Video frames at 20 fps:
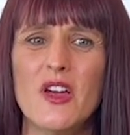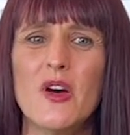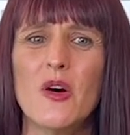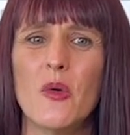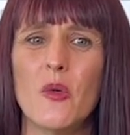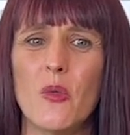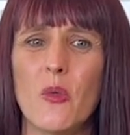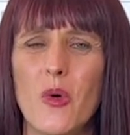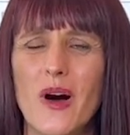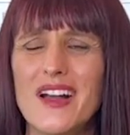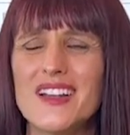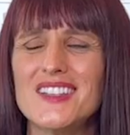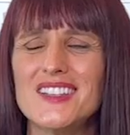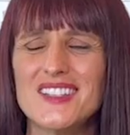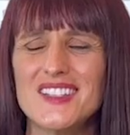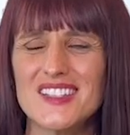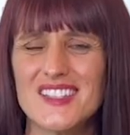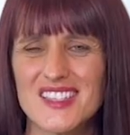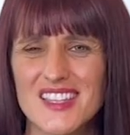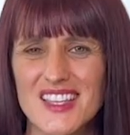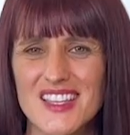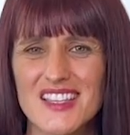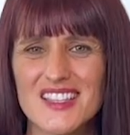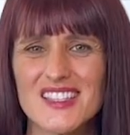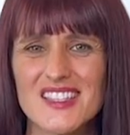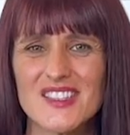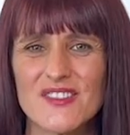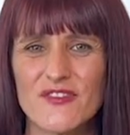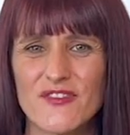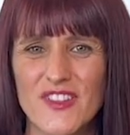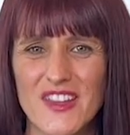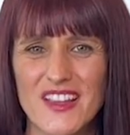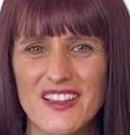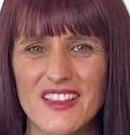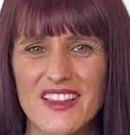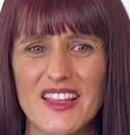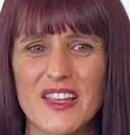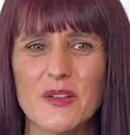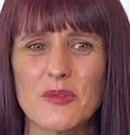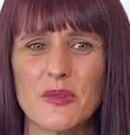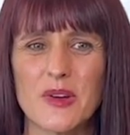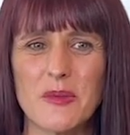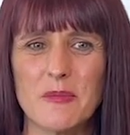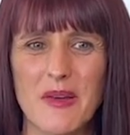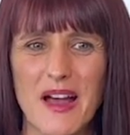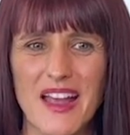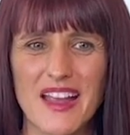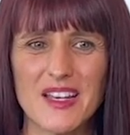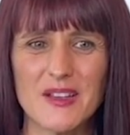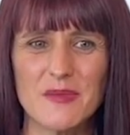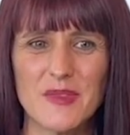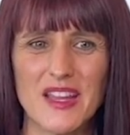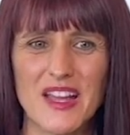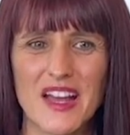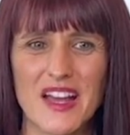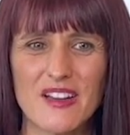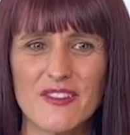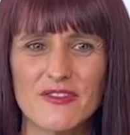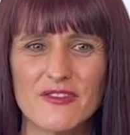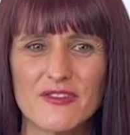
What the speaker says: what does this feeling remind me of?